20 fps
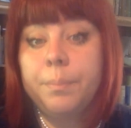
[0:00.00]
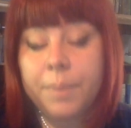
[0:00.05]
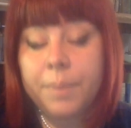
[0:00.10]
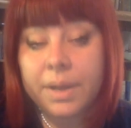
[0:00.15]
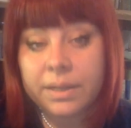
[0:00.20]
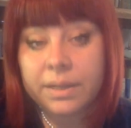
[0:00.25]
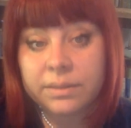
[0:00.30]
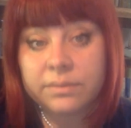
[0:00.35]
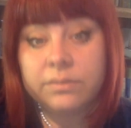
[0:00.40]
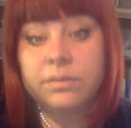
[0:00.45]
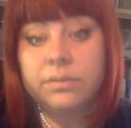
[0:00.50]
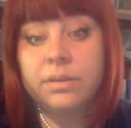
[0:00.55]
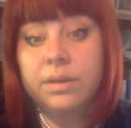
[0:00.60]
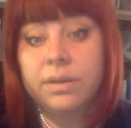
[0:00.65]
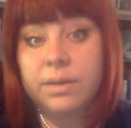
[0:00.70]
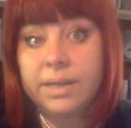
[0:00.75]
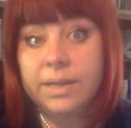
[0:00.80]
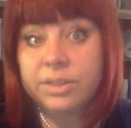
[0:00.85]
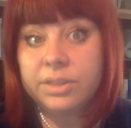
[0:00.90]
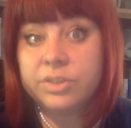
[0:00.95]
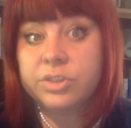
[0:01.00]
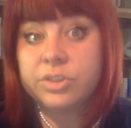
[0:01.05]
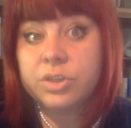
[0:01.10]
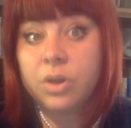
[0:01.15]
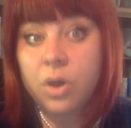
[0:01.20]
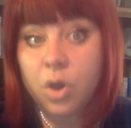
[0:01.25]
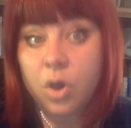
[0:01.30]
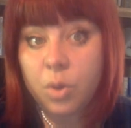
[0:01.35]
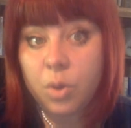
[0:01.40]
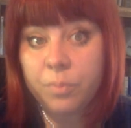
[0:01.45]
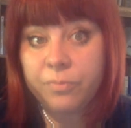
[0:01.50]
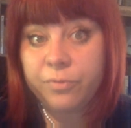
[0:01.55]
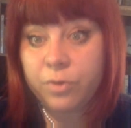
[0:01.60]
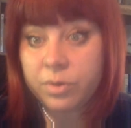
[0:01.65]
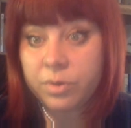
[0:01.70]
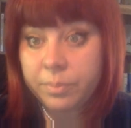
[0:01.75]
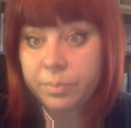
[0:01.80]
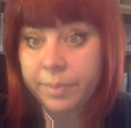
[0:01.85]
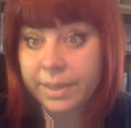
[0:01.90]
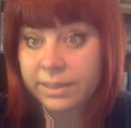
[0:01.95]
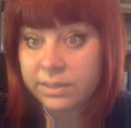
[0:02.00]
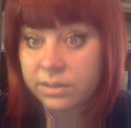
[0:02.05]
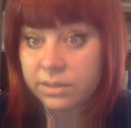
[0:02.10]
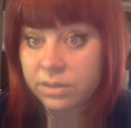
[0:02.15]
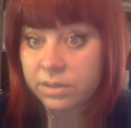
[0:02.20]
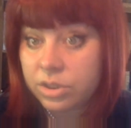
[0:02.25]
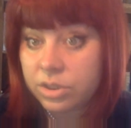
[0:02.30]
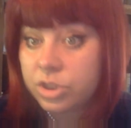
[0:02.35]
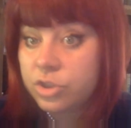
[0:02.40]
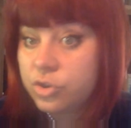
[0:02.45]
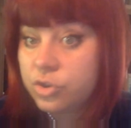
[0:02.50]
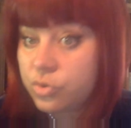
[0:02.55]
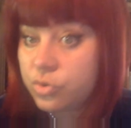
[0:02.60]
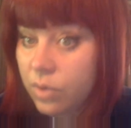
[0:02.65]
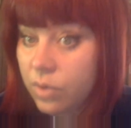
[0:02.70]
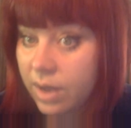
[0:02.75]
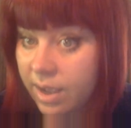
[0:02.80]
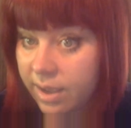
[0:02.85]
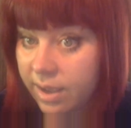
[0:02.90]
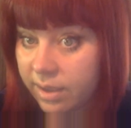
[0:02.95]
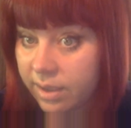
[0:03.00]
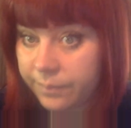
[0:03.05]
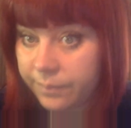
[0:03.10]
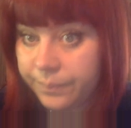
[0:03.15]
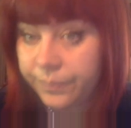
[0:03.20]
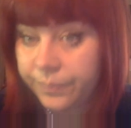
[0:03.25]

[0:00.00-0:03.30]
but let's hope for better july